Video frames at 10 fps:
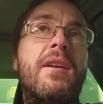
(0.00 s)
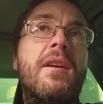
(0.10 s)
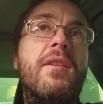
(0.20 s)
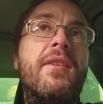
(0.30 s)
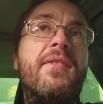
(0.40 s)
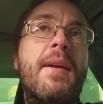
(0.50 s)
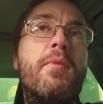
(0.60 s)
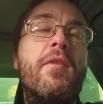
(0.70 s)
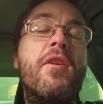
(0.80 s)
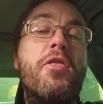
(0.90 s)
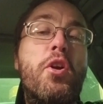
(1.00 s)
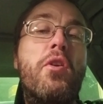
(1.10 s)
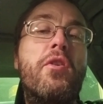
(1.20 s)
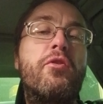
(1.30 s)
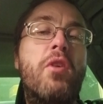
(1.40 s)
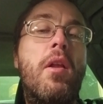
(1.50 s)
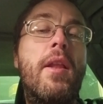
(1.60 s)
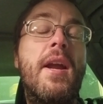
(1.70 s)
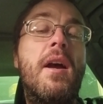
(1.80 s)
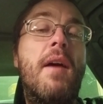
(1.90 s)
December the 3rd
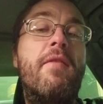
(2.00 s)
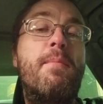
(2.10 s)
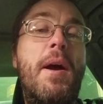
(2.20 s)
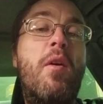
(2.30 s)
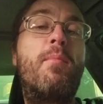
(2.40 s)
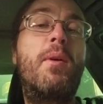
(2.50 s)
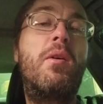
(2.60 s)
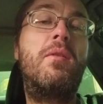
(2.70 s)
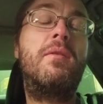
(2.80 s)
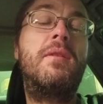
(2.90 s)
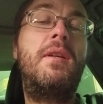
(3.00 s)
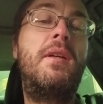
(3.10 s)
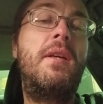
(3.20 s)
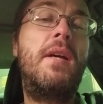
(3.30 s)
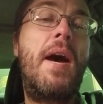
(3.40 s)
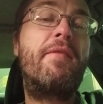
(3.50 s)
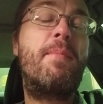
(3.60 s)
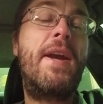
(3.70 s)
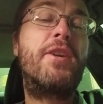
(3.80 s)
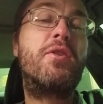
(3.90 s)
drawing of the Powerball. I'll have to
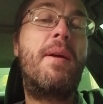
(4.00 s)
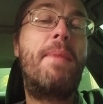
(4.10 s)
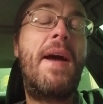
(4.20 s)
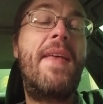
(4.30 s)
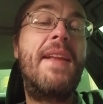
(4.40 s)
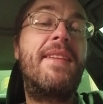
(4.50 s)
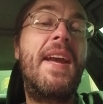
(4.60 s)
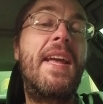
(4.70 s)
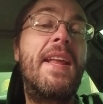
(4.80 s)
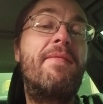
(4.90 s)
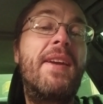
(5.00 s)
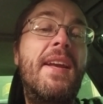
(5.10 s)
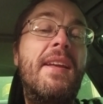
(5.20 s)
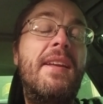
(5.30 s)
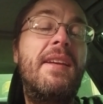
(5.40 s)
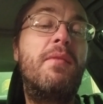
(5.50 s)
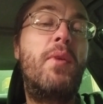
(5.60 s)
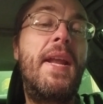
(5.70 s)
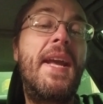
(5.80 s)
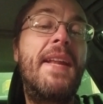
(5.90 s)
make sure I buy that ticket
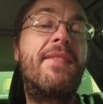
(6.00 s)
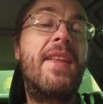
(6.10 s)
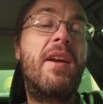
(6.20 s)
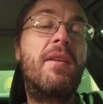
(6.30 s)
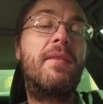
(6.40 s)
when it gets there.